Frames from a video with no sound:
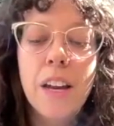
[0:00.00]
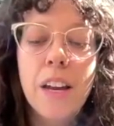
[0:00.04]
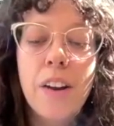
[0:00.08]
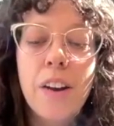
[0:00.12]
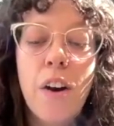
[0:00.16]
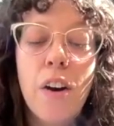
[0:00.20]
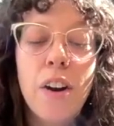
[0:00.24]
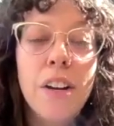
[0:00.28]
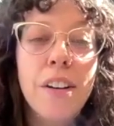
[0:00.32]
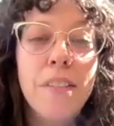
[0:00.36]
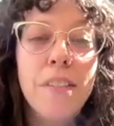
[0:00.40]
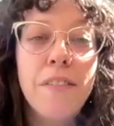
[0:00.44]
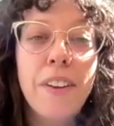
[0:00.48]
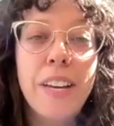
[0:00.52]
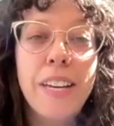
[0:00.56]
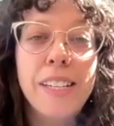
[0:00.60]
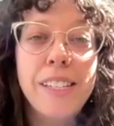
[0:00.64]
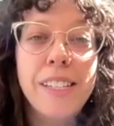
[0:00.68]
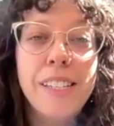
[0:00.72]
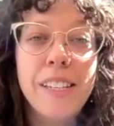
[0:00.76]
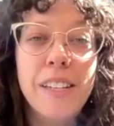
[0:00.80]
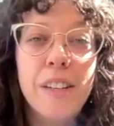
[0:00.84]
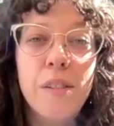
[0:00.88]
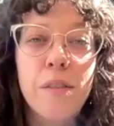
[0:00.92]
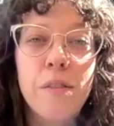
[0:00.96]
non
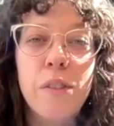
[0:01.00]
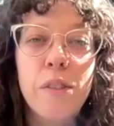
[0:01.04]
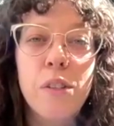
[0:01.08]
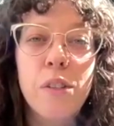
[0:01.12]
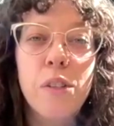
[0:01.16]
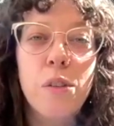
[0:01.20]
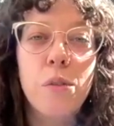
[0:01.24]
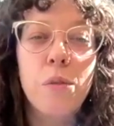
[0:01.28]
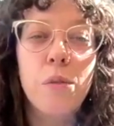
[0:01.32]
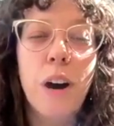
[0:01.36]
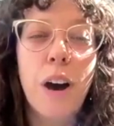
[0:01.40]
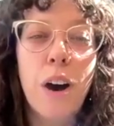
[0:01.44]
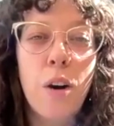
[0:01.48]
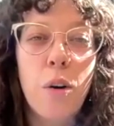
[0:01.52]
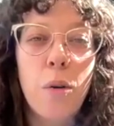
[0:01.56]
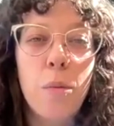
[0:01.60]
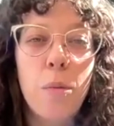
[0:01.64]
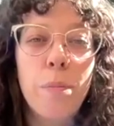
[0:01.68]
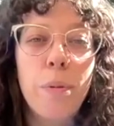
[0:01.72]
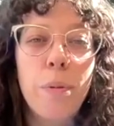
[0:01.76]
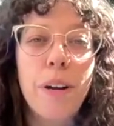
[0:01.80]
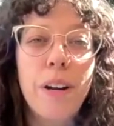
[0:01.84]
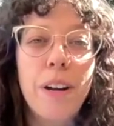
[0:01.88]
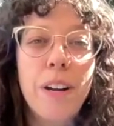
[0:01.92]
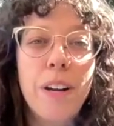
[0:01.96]
invasive to
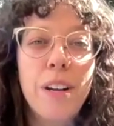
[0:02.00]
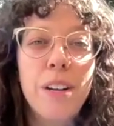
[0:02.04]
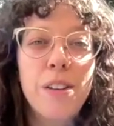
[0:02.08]
help